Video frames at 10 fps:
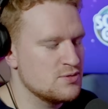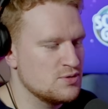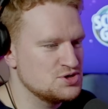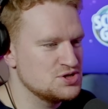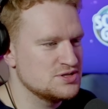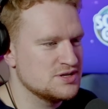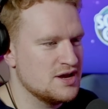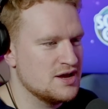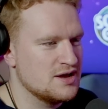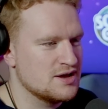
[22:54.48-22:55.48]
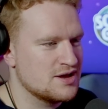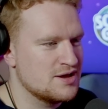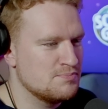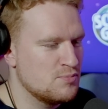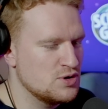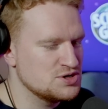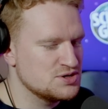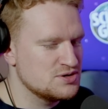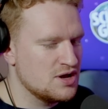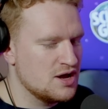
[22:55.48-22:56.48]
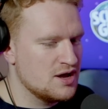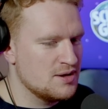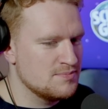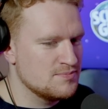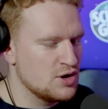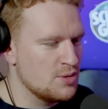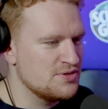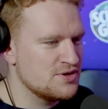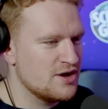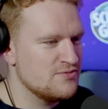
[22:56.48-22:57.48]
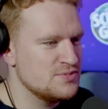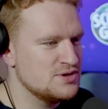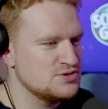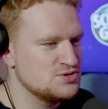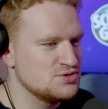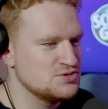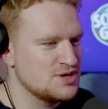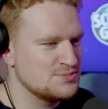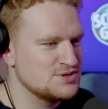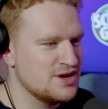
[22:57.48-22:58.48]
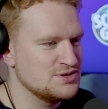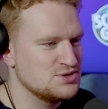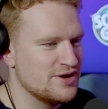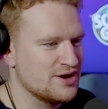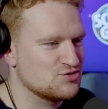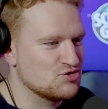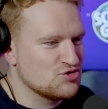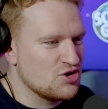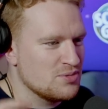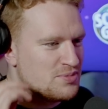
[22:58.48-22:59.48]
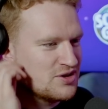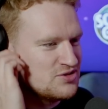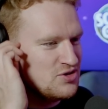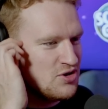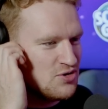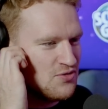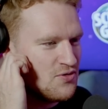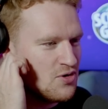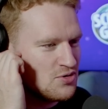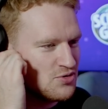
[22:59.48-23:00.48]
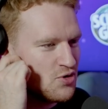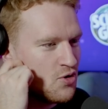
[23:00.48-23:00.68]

think we should, uh, we should um, lobby the government to subsidize your extra shot because it's not your fault you're